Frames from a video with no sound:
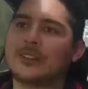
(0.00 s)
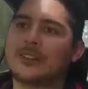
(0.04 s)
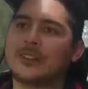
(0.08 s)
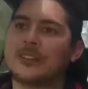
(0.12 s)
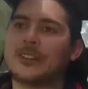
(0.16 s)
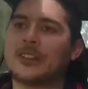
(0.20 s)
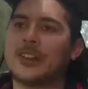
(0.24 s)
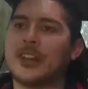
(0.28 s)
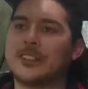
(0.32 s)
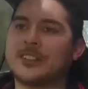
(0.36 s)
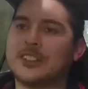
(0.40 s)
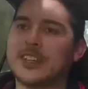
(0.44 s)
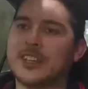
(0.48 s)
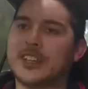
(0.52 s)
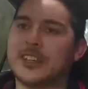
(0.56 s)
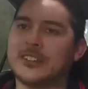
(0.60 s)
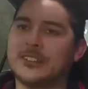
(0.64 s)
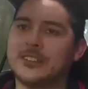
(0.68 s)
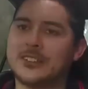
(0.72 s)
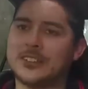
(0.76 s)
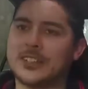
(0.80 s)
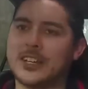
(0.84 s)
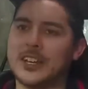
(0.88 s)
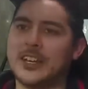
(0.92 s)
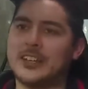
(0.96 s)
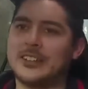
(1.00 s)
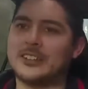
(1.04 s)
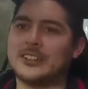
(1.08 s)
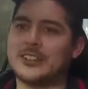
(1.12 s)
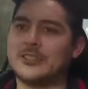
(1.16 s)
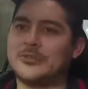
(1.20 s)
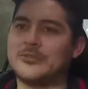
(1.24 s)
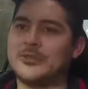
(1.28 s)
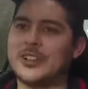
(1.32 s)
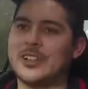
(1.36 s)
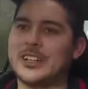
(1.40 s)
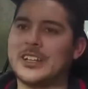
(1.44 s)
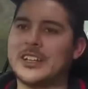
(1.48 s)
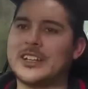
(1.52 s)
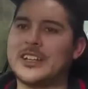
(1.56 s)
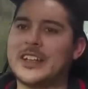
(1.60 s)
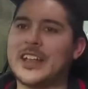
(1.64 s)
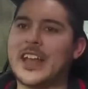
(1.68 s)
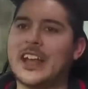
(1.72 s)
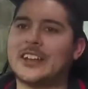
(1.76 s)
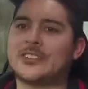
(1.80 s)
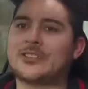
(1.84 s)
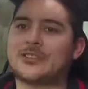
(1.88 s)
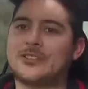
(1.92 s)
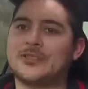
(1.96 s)
As you can see, it's a really
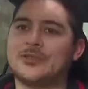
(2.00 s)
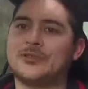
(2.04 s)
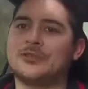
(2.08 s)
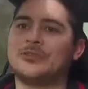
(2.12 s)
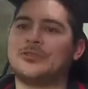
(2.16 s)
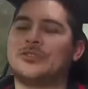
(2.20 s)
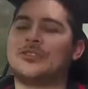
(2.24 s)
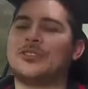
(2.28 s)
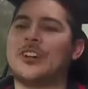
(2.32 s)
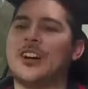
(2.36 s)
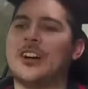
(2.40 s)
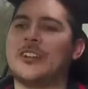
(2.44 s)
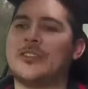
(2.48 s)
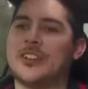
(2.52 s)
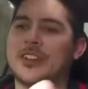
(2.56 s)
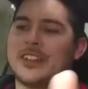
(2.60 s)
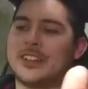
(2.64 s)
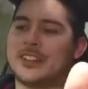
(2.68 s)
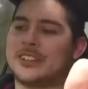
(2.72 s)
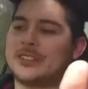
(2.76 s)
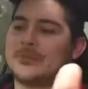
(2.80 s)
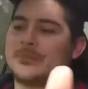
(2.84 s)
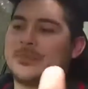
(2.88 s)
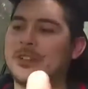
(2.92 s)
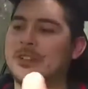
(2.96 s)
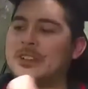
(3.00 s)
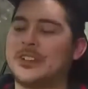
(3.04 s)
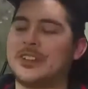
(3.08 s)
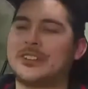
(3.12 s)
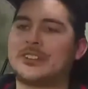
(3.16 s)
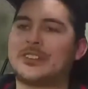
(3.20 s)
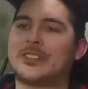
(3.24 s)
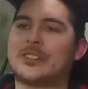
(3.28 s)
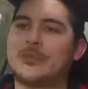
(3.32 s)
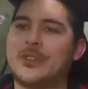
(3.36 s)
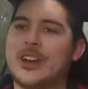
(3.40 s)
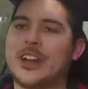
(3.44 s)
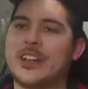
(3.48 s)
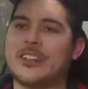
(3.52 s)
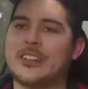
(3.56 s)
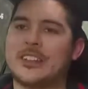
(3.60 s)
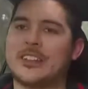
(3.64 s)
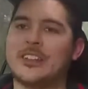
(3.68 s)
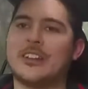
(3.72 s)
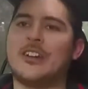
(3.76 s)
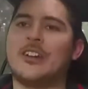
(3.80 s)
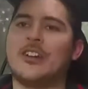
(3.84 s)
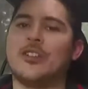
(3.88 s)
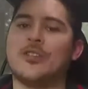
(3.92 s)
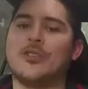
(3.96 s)
natural driving experience in the way that you
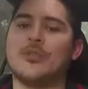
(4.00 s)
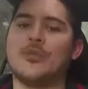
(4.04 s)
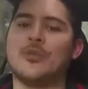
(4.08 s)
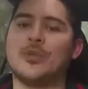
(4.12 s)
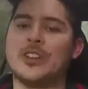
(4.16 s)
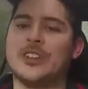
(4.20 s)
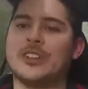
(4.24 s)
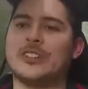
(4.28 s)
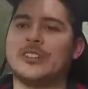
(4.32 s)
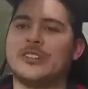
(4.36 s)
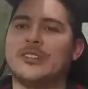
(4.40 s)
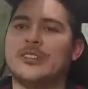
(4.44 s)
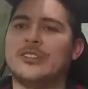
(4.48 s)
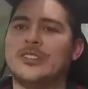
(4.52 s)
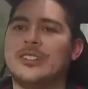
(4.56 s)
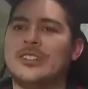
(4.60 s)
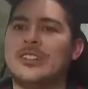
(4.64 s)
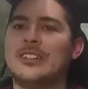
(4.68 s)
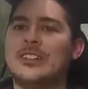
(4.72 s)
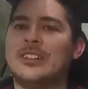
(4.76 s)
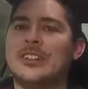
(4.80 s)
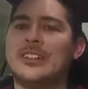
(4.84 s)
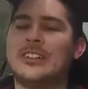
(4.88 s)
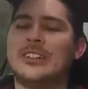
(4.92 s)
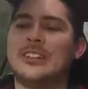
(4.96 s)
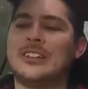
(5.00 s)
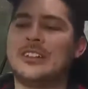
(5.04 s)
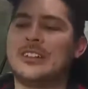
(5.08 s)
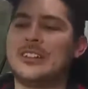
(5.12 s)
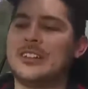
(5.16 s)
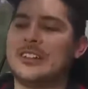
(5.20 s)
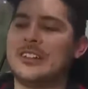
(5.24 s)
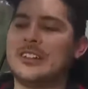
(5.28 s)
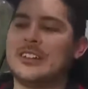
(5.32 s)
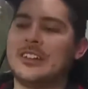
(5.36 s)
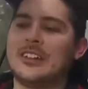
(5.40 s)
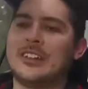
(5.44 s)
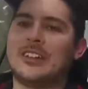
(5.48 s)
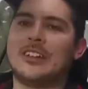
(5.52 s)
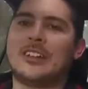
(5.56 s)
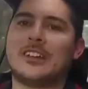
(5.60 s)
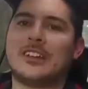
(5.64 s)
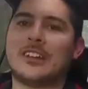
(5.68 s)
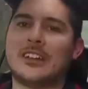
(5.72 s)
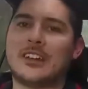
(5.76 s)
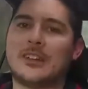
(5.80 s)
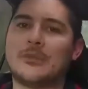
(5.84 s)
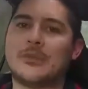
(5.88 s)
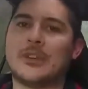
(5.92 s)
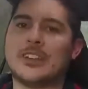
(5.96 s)
hold the wheel.
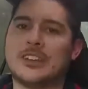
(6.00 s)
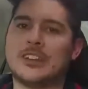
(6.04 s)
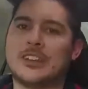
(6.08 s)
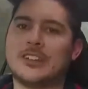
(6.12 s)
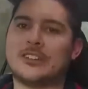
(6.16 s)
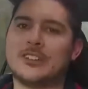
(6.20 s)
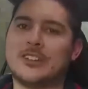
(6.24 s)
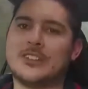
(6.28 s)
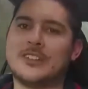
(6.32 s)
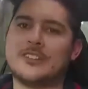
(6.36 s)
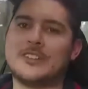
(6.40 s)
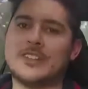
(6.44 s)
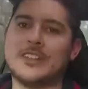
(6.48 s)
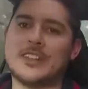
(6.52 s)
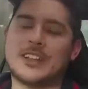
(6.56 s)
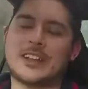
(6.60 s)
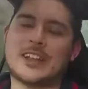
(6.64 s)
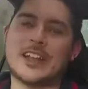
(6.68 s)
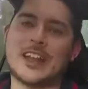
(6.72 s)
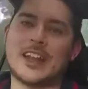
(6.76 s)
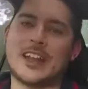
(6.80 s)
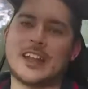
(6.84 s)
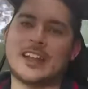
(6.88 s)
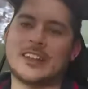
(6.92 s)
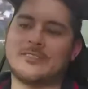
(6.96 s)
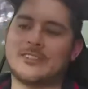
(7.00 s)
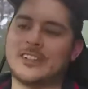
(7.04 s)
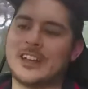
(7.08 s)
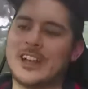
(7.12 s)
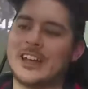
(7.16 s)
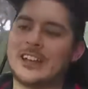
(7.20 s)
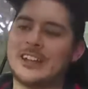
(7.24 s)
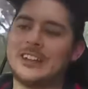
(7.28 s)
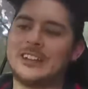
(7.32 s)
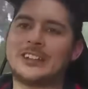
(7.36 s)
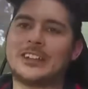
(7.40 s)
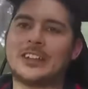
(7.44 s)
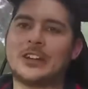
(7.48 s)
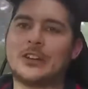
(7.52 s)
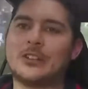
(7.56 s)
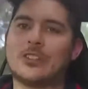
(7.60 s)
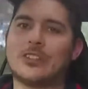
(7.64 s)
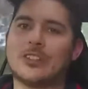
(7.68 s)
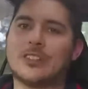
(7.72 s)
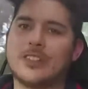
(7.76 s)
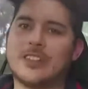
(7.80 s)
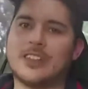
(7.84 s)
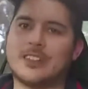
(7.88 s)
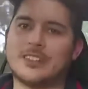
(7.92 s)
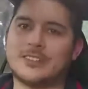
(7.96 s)
I mean, you can't even hardly tell
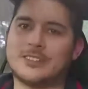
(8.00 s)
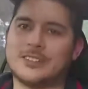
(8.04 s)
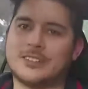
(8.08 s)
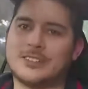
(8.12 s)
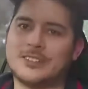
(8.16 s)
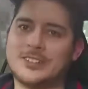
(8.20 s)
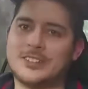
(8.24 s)
that there's